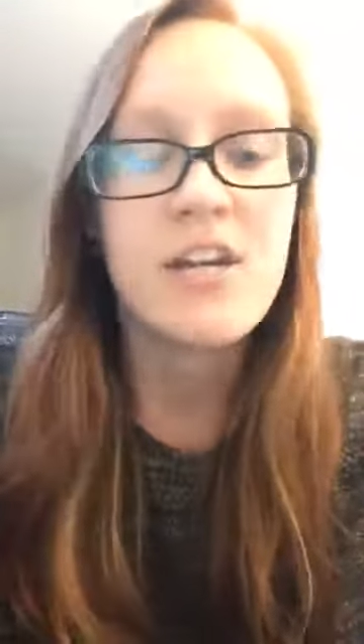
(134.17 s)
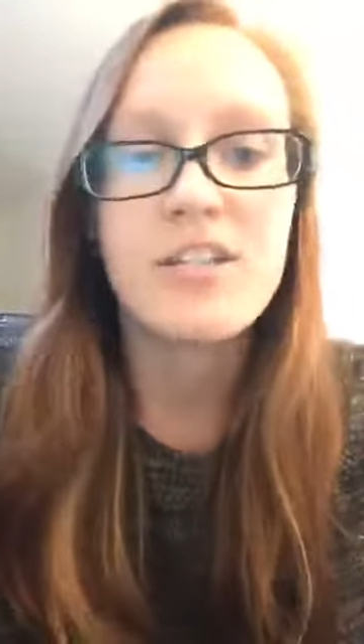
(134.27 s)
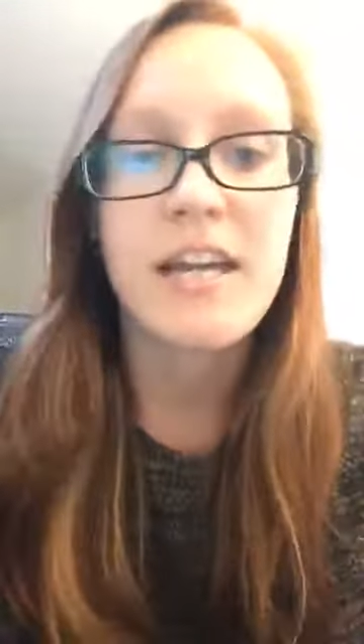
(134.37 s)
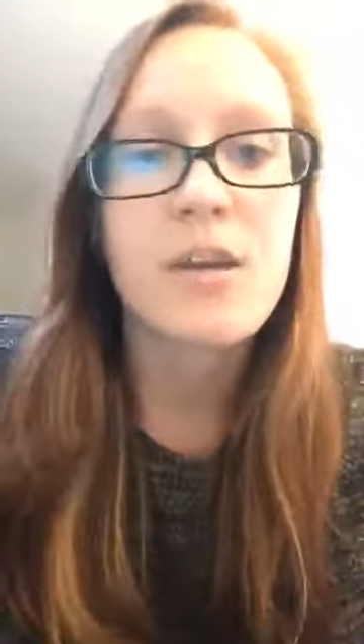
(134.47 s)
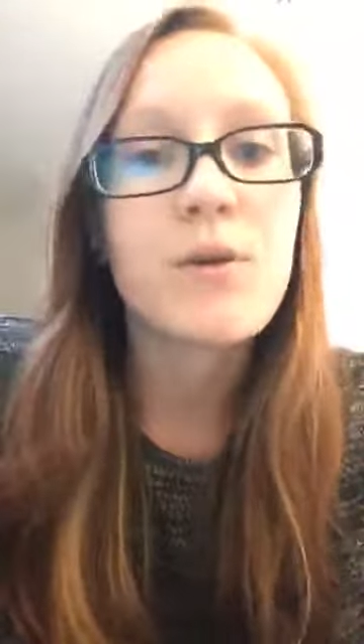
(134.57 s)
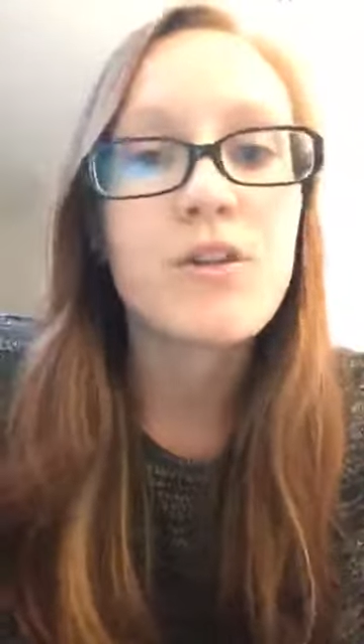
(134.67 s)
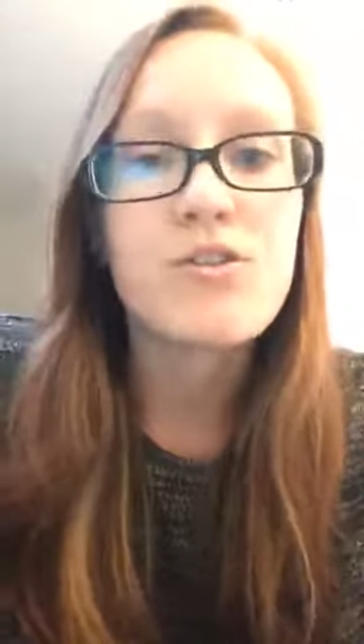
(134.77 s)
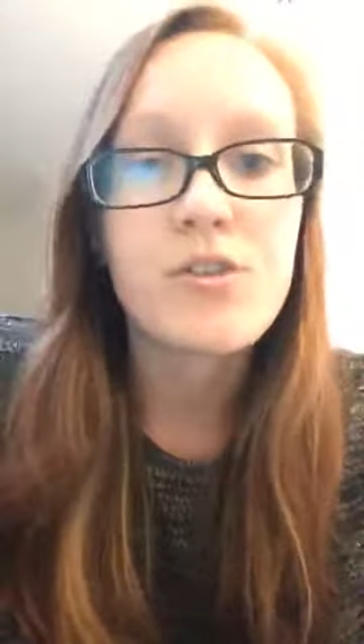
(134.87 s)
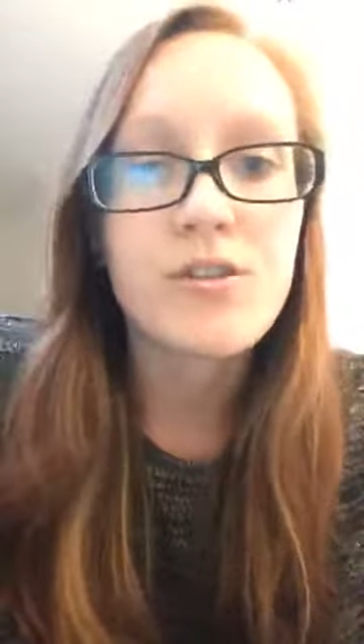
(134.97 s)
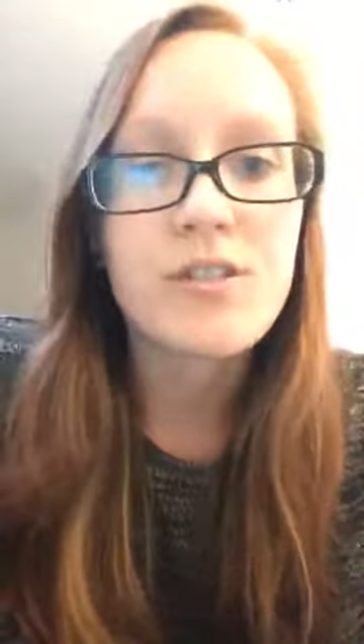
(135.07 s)
so that you can
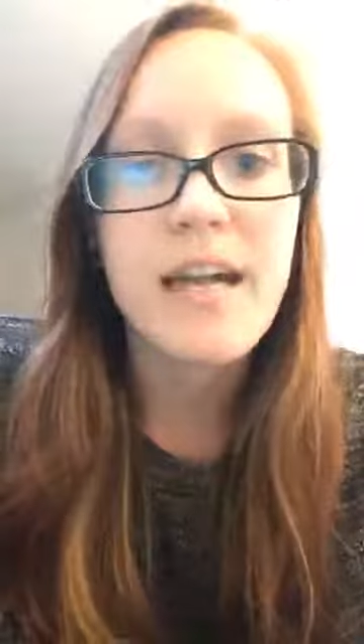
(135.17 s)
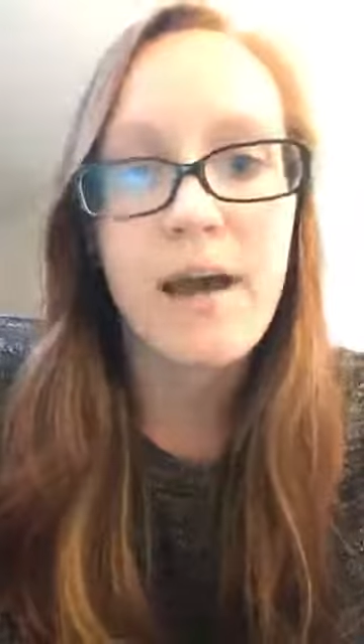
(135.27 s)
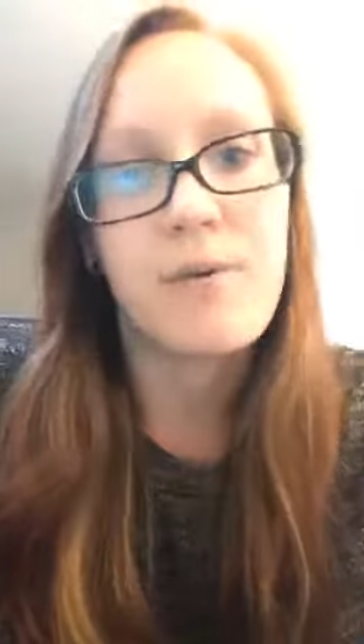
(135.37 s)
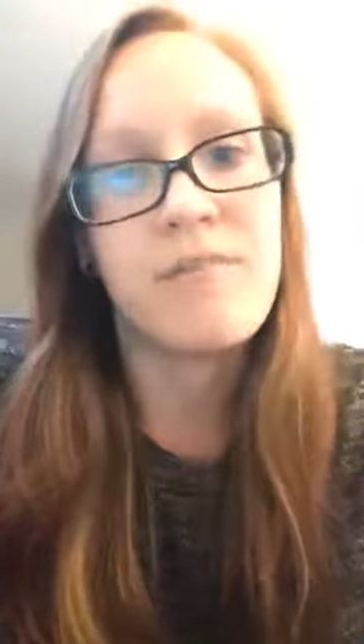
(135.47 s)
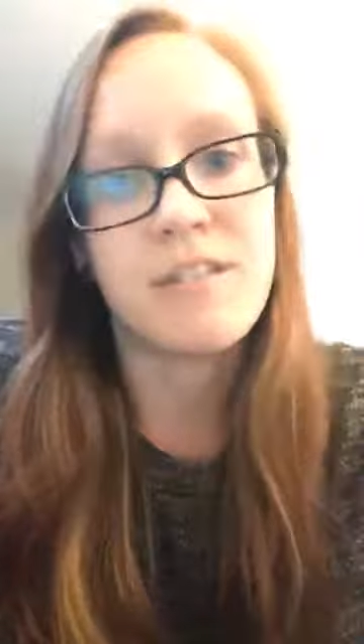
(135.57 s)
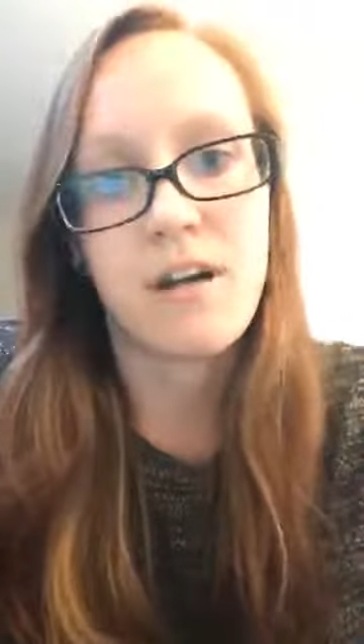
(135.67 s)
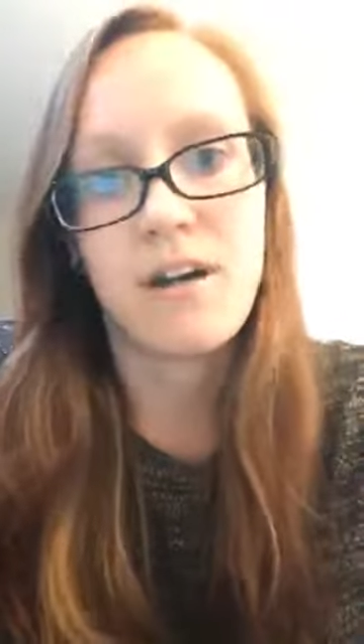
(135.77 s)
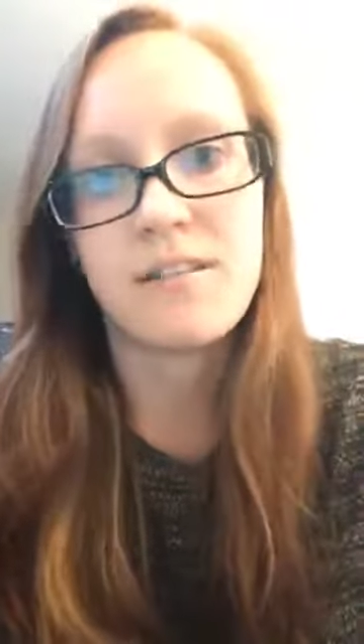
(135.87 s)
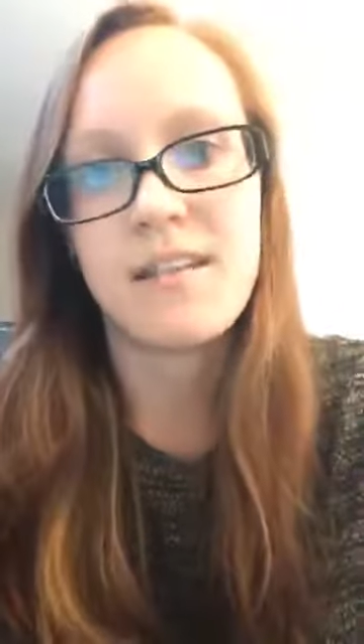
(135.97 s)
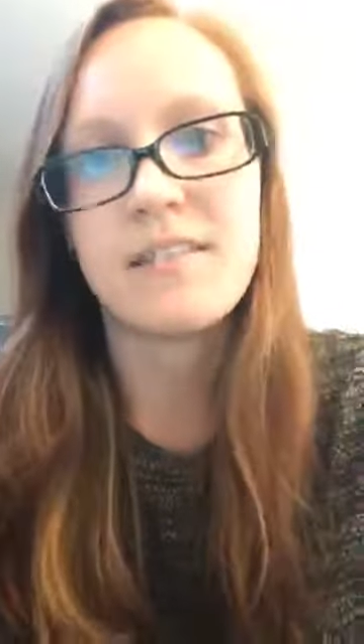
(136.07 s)
trust our
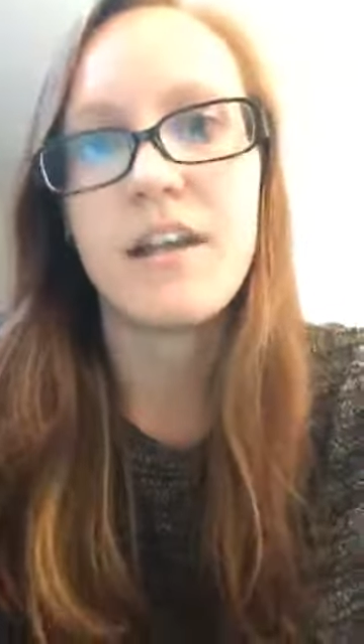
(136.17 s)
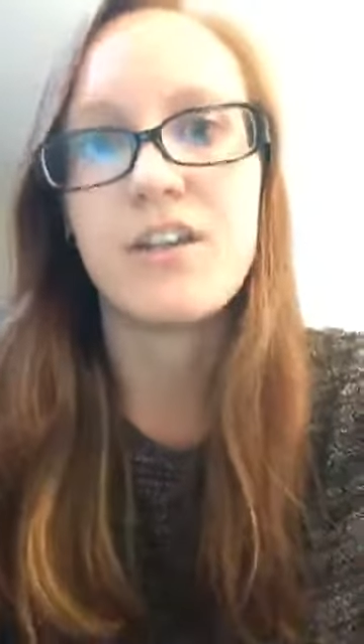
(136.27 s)
resources